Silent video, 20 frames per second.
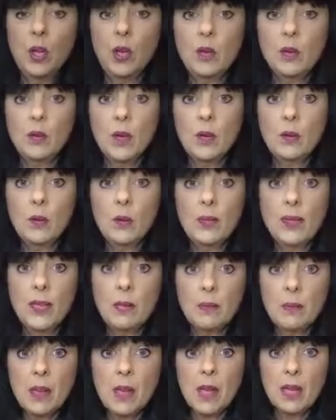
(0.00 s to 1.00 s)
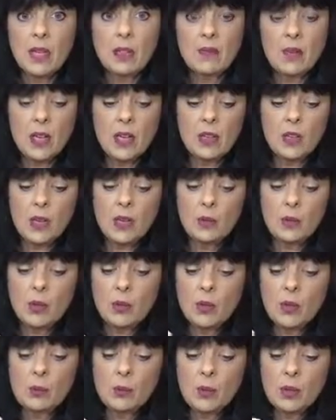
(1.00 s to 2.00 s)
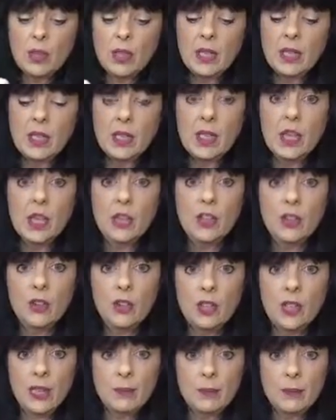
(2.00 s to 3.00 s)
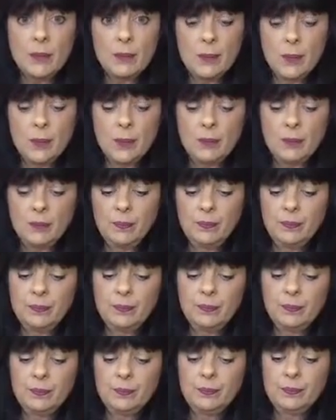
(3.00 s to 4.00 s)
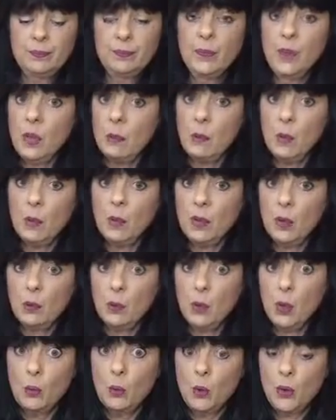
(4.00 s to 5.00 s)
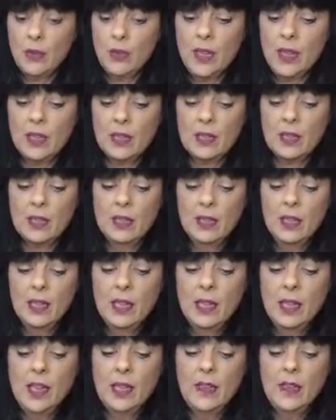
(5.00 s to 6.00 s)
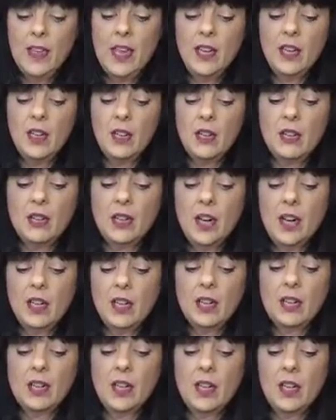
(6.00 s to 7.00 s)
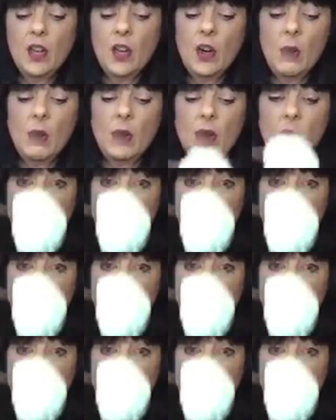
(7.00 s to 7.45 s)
So I'm going to get my activation and I'm going to put in another tablespoon. No more than that. Then you'll start to see it coming